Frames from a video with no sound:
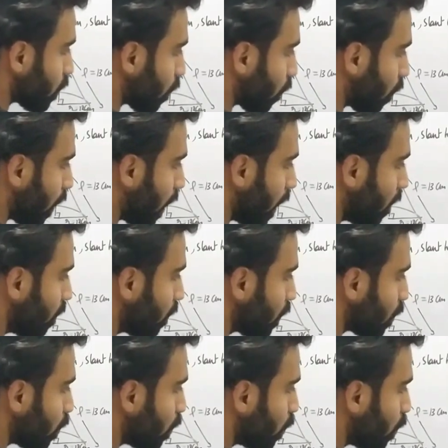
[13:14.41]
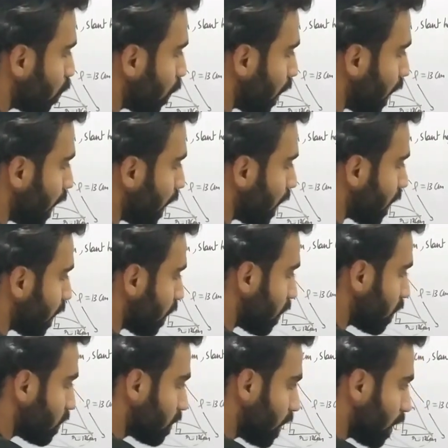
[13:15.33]
So 5, 2, 8,
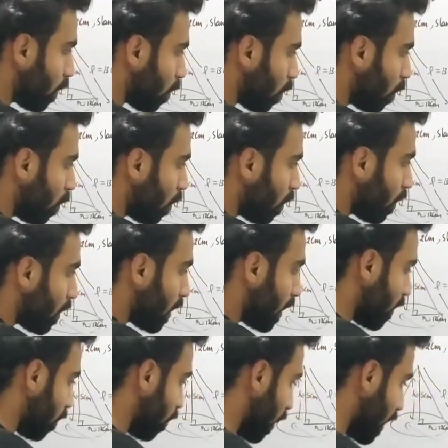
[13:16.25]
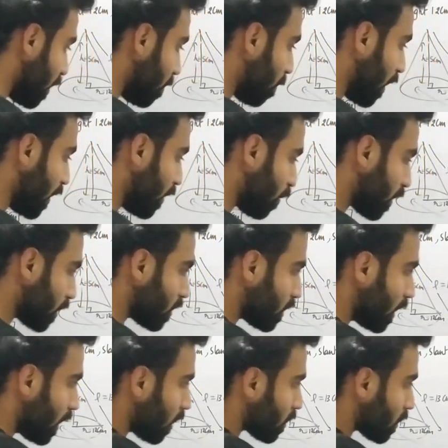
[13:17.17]
0, divide by, you can
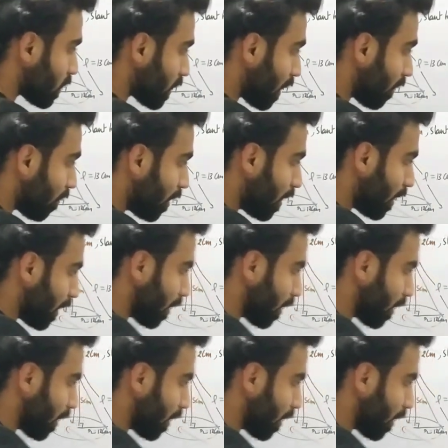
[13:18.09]
see a 7